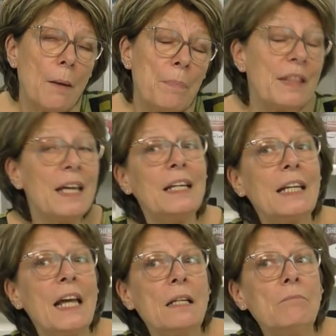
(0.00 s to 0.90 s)
But then
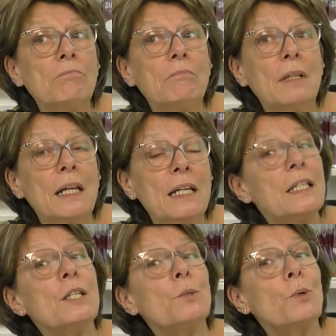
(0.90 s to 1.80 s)
again, it
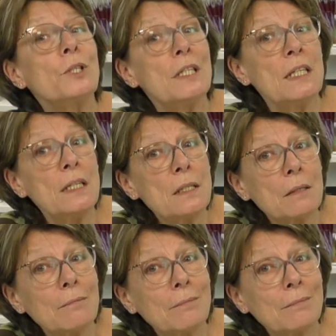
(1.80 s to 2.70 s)
is what it is,
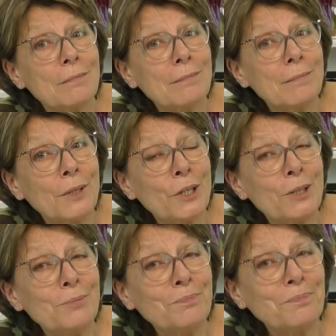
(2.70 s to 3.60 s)
you know.